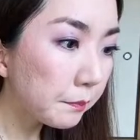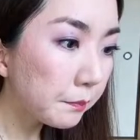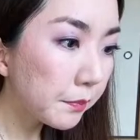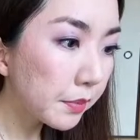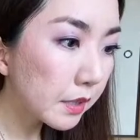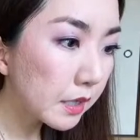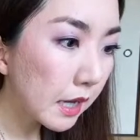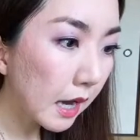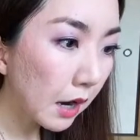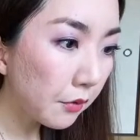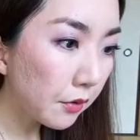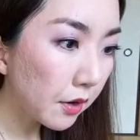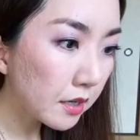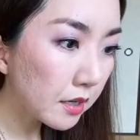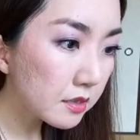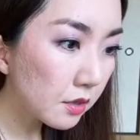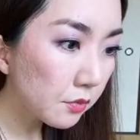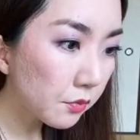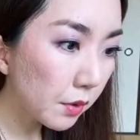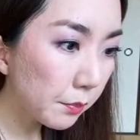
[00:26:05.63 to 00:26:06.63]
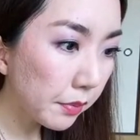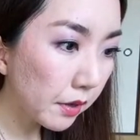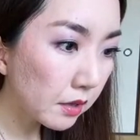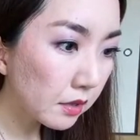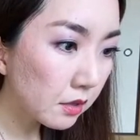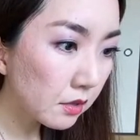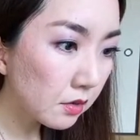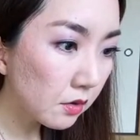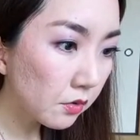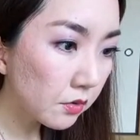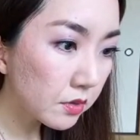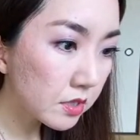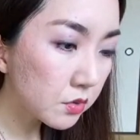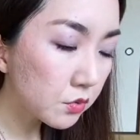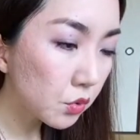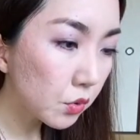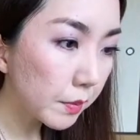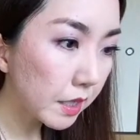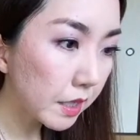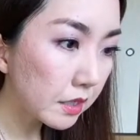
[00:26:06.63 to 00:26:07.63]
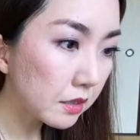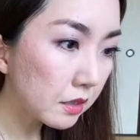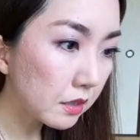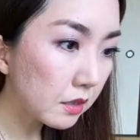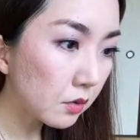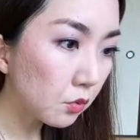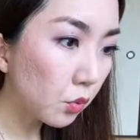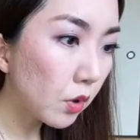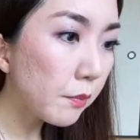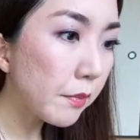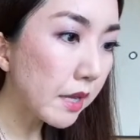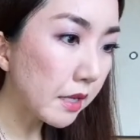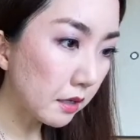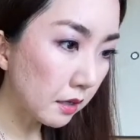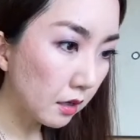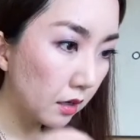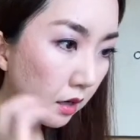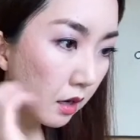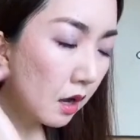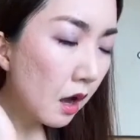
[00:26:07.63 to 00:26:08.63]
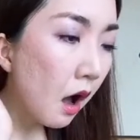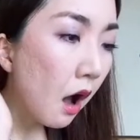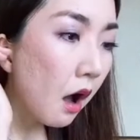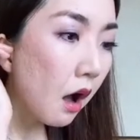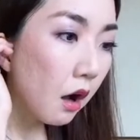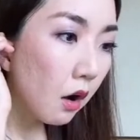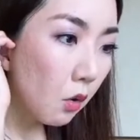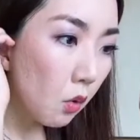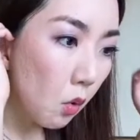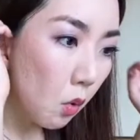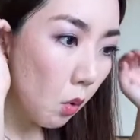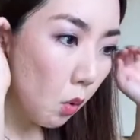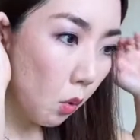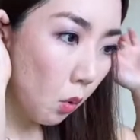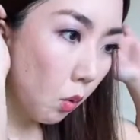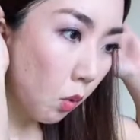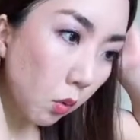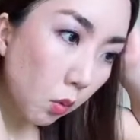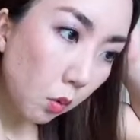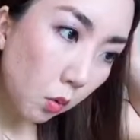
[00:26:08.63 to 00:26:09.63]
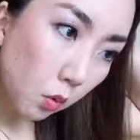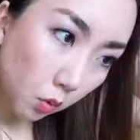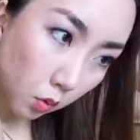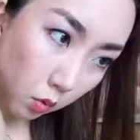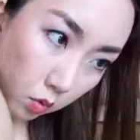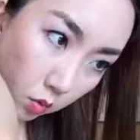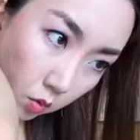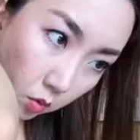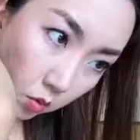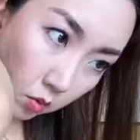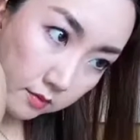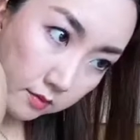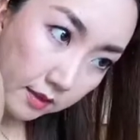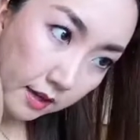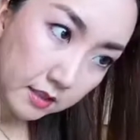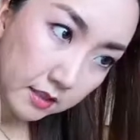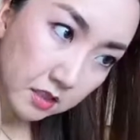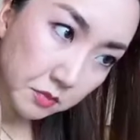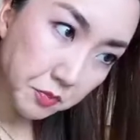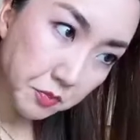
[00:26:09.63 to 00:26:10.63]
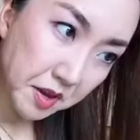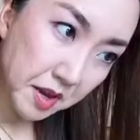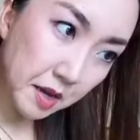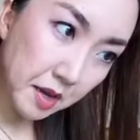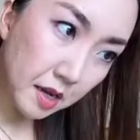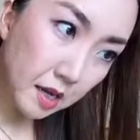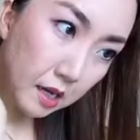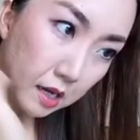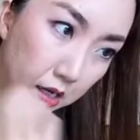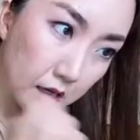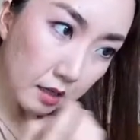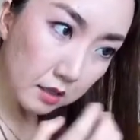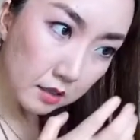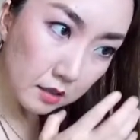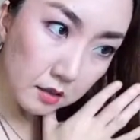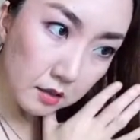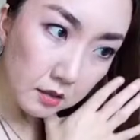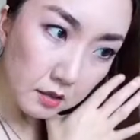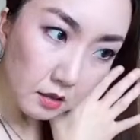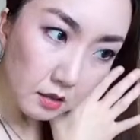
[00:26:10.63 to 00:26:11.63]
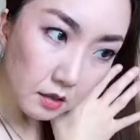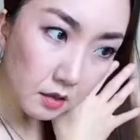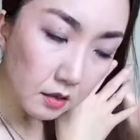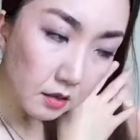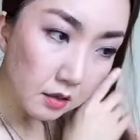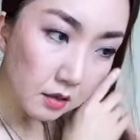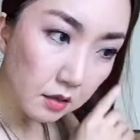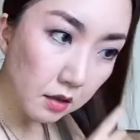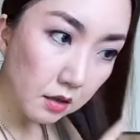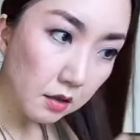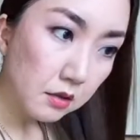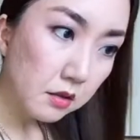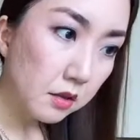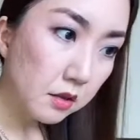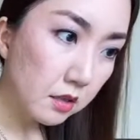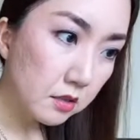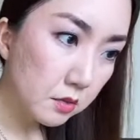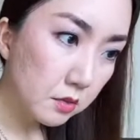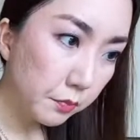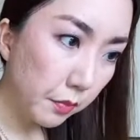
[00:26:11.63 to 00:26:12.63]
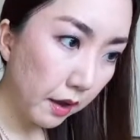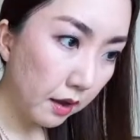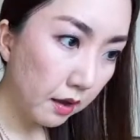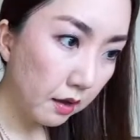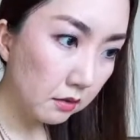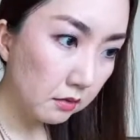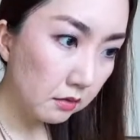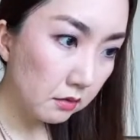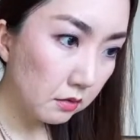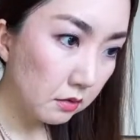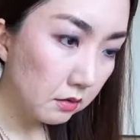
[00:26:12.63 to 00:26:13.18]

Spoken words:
bit harassing Republican congresswomen women. Oh, that's bad. That's bad.